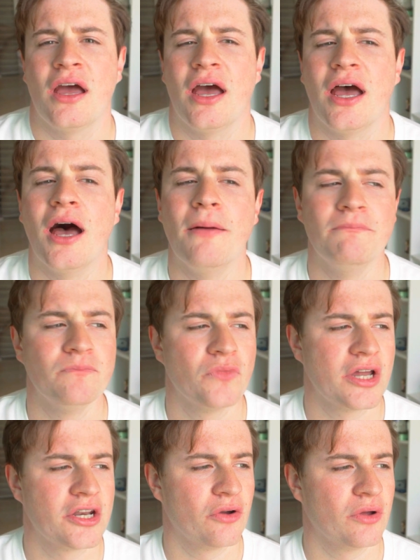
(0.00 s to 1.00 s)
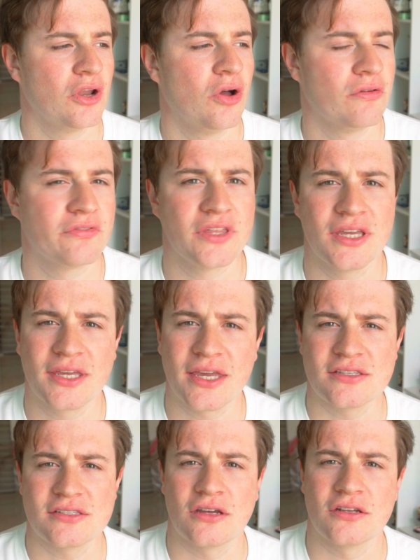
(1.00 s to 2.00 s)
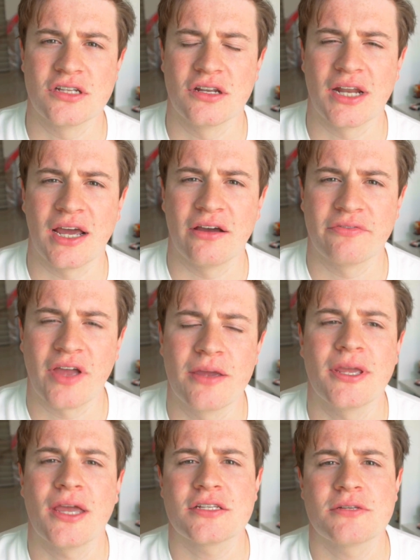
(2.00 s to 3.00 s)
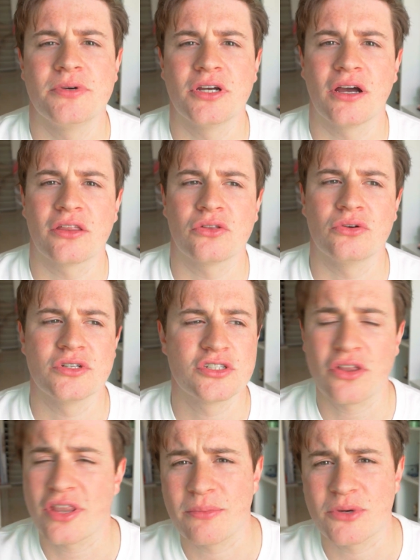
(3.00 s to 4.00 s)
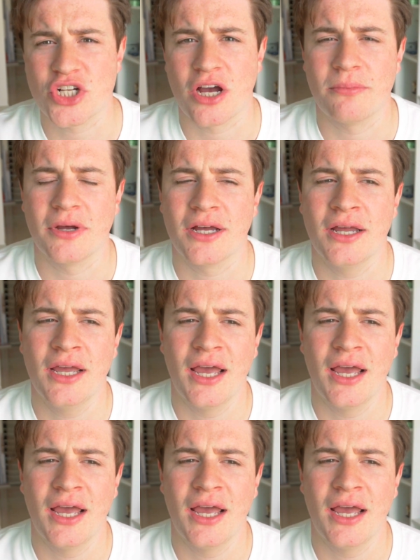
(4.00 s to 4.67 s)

And I know a lot of the kits are done out of ABS, but I thought it's not that much armor,